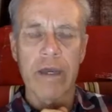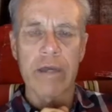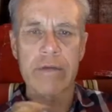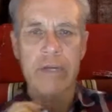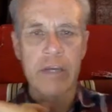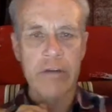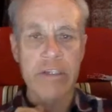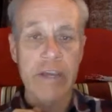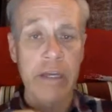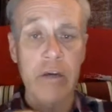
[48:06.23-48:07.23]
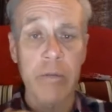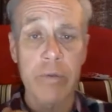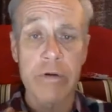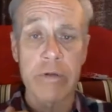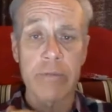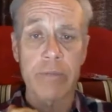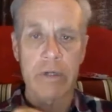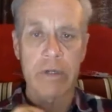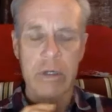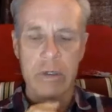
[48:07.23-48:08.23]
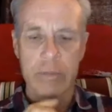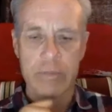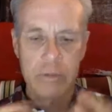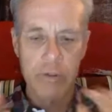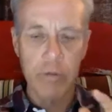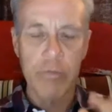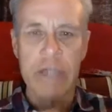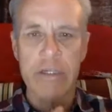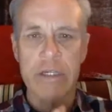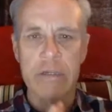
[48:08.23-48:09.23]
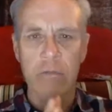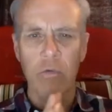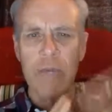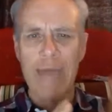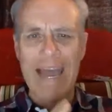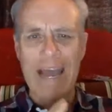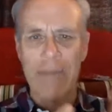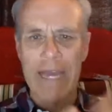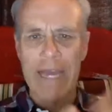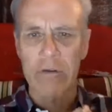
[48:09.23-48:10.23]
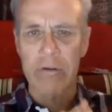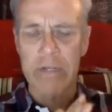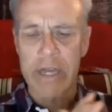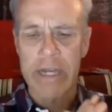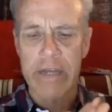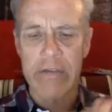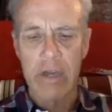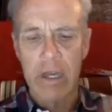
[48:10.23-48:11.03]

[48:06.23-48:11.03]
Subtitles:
here in San Diego, two projects way back in the early '90s,